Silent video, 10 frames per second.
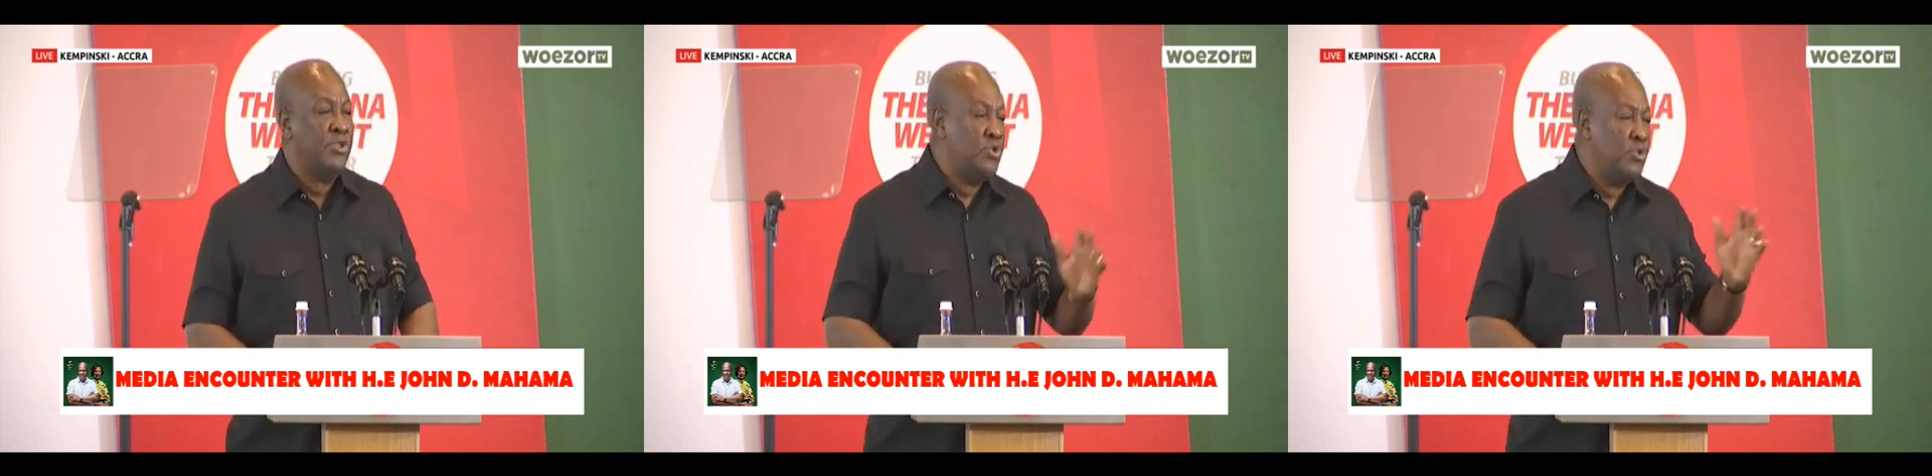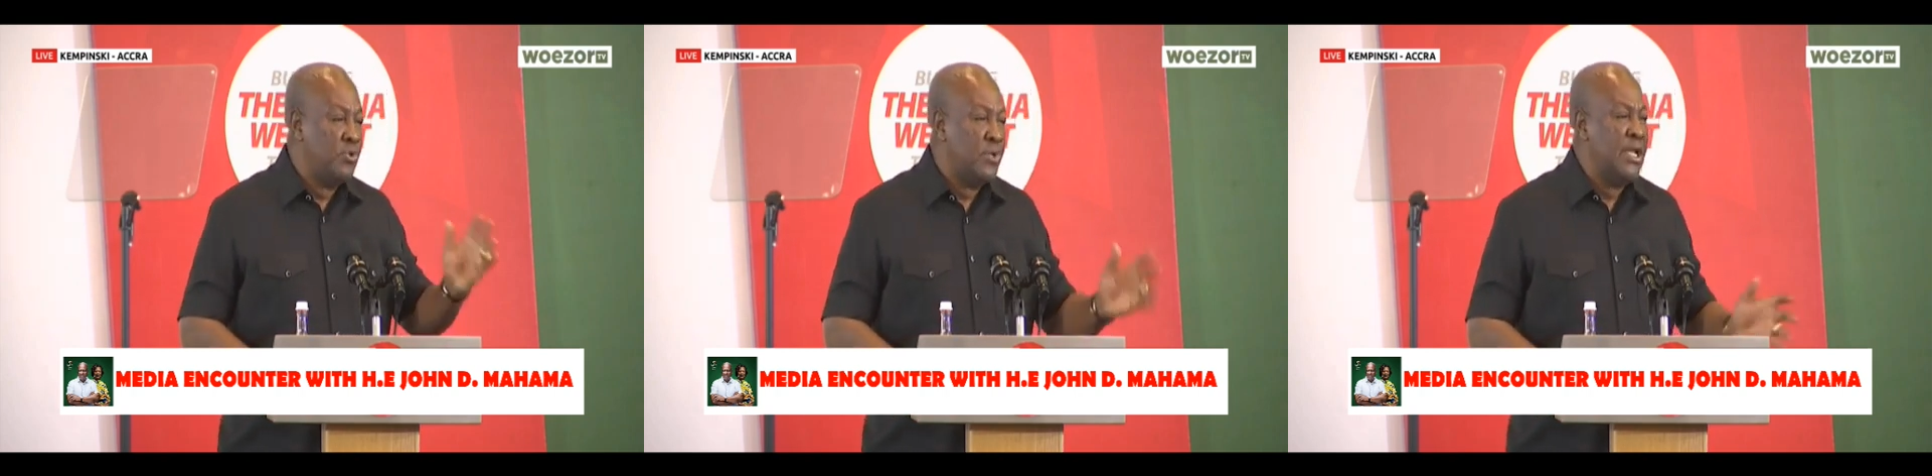
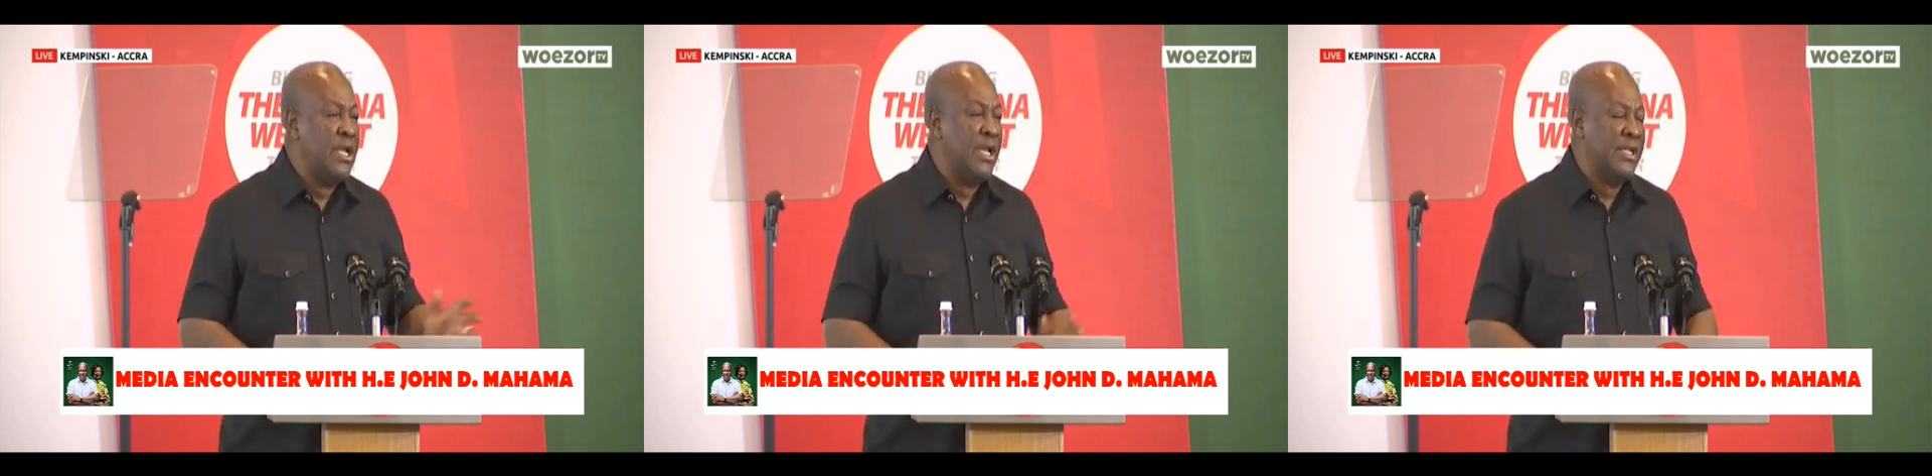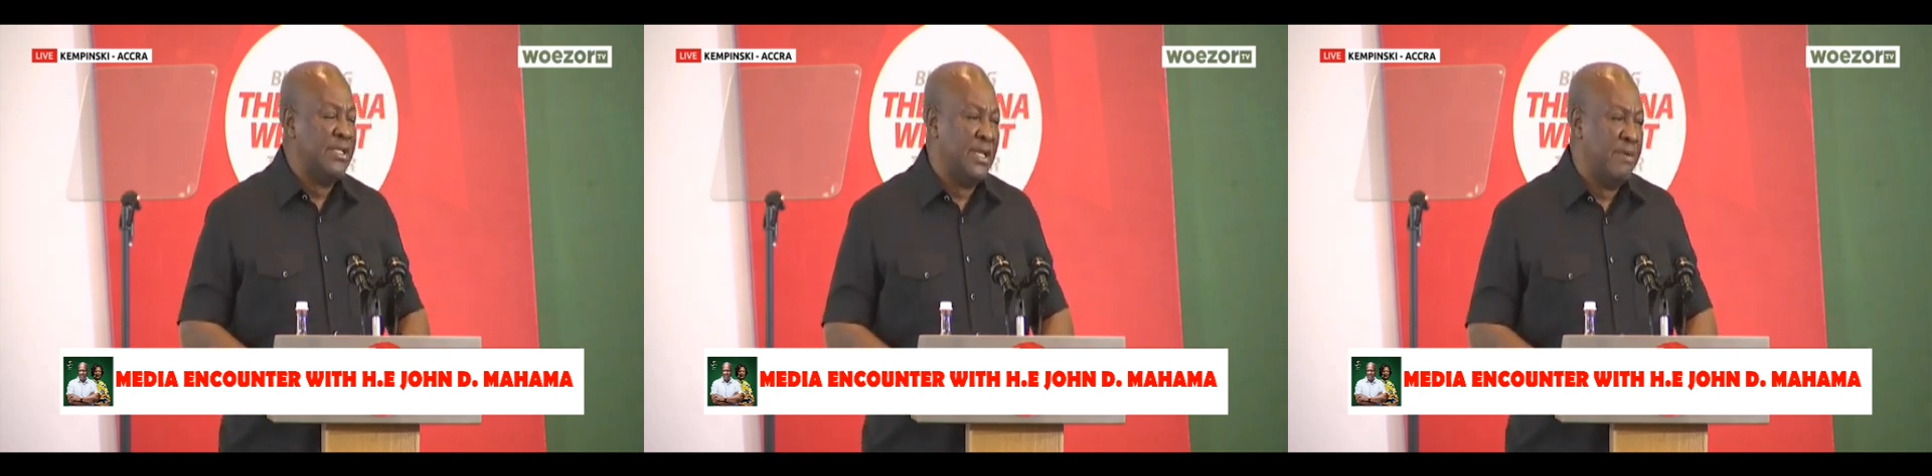due to
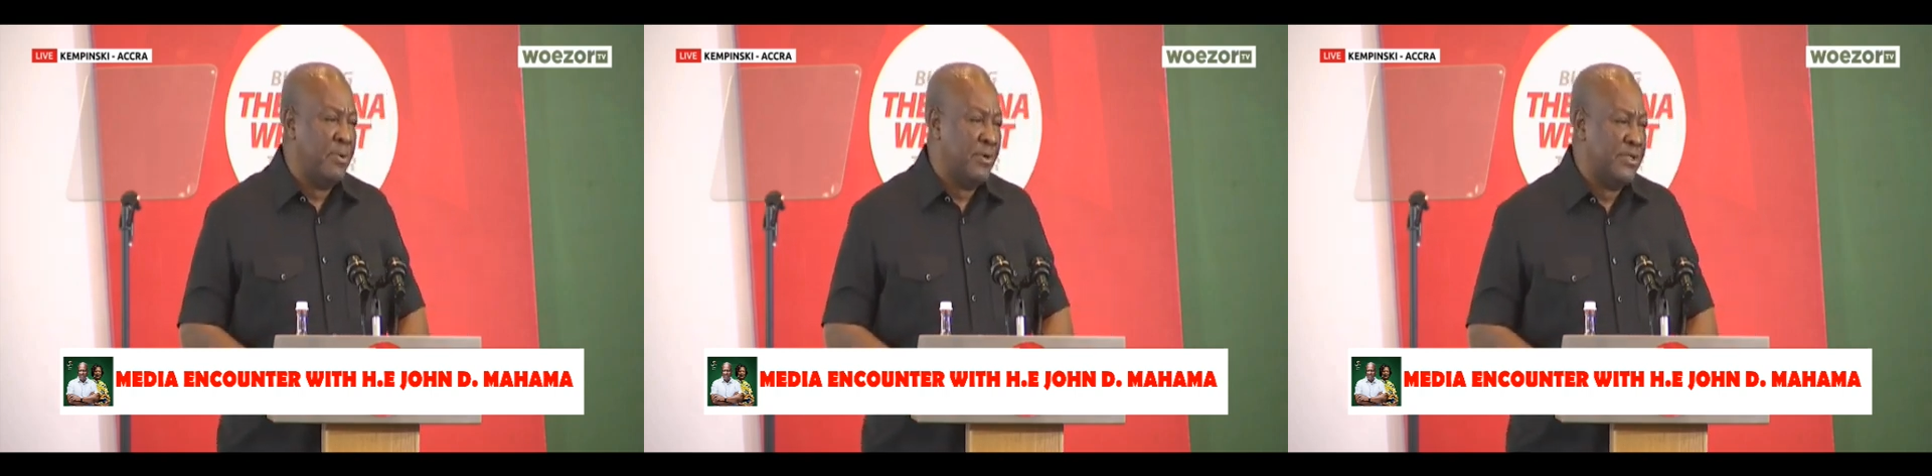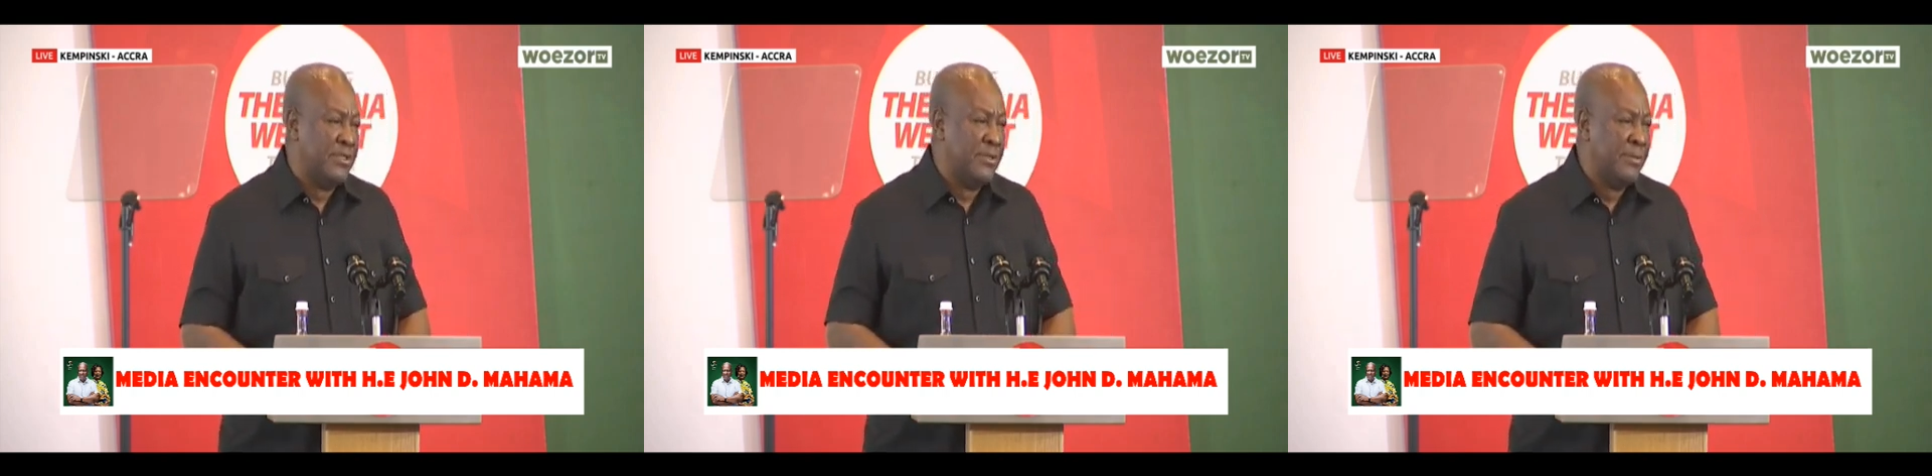needless
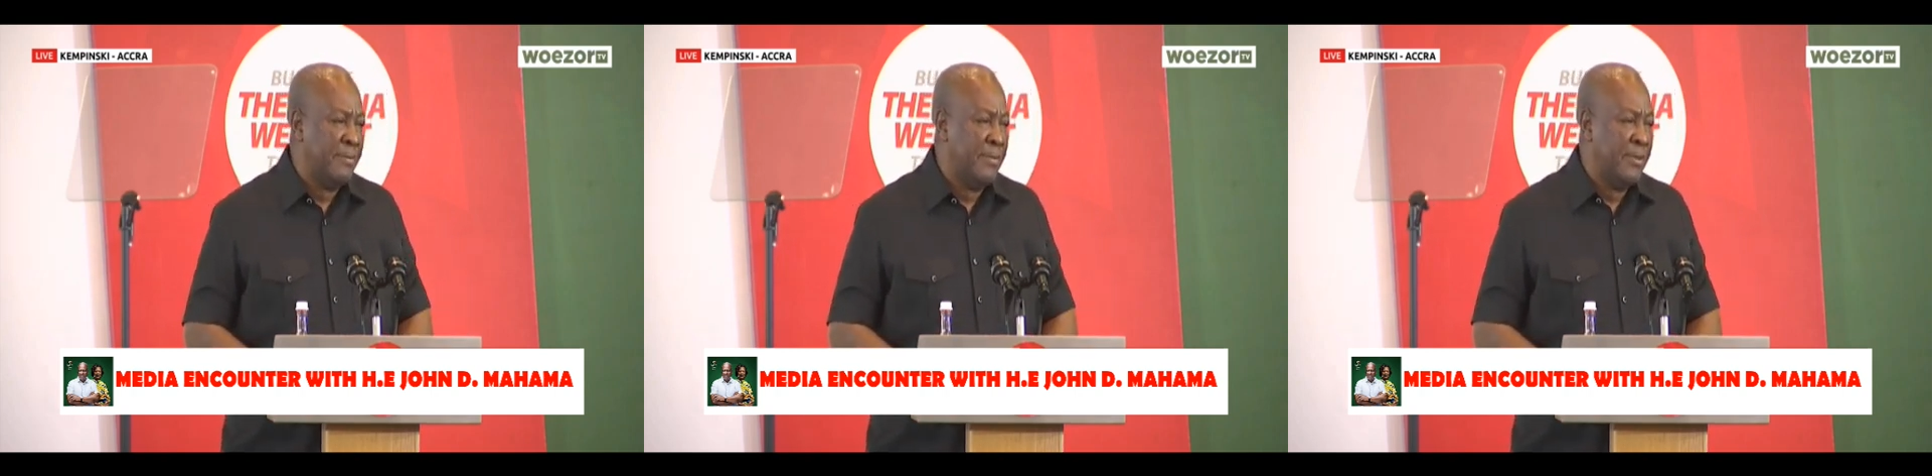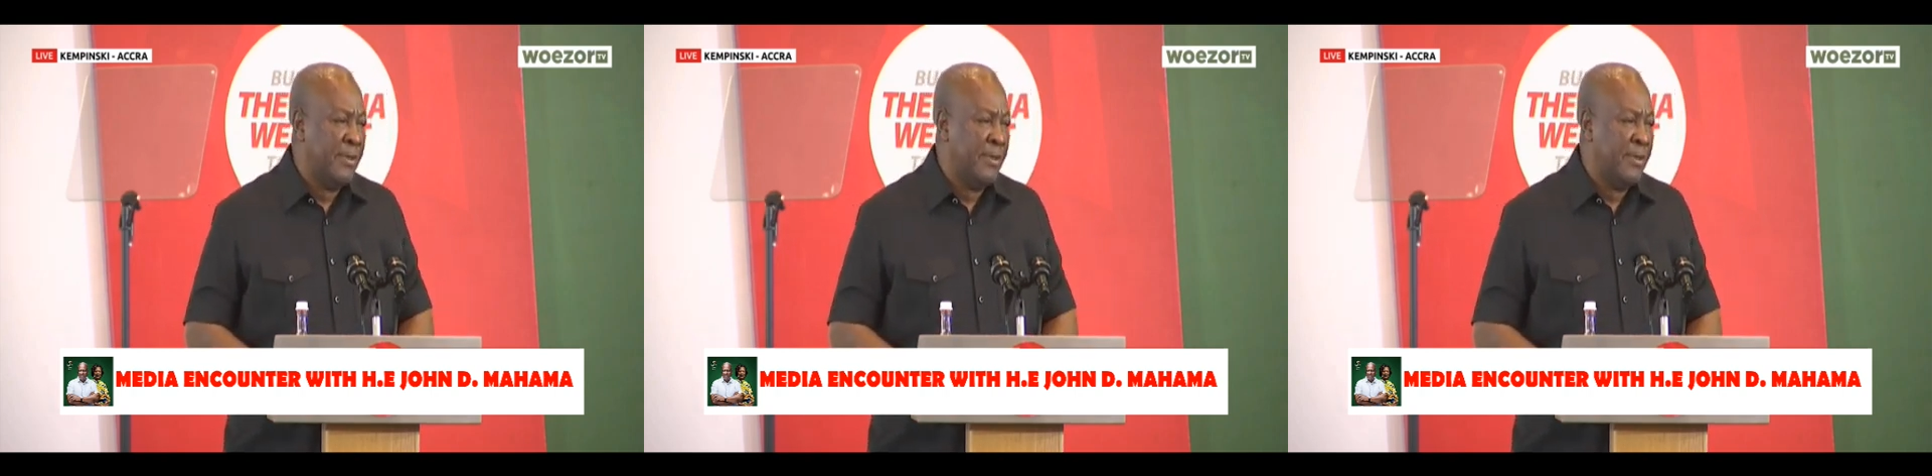imports.